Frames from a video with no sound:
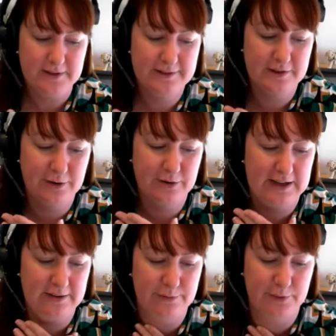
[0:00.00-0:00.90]
So,
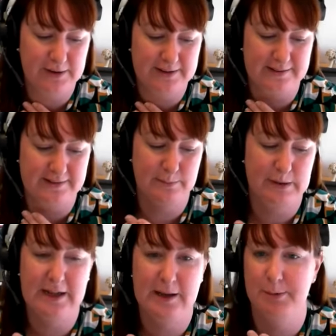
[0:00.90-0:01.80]
for instance,
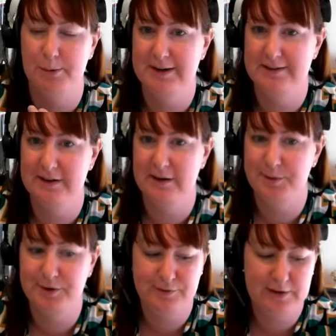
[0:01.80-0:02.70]
many employers a
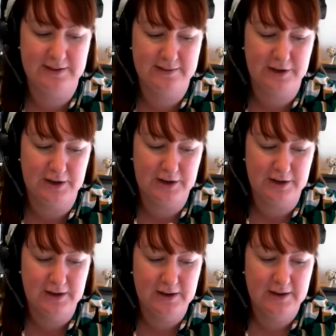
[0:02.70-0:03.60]
number of years ago
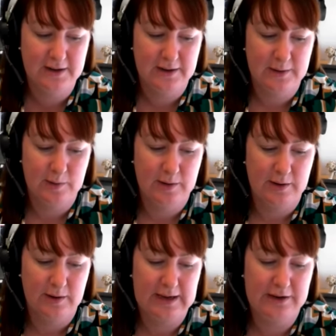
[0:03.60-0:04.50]

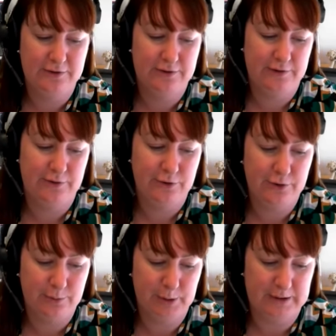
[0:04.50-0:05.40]
introduced
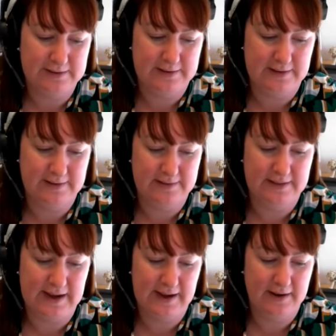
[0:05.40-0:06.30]
new policies
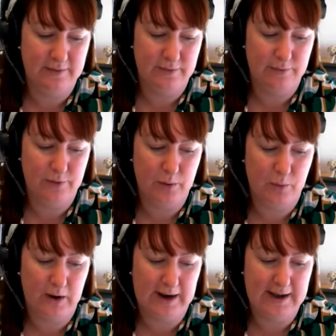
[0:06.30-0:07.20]
that
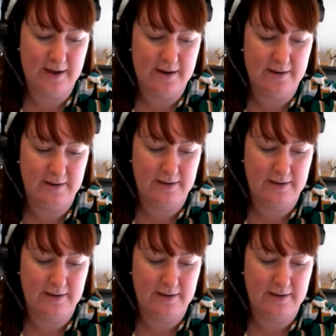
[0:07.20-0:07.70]
required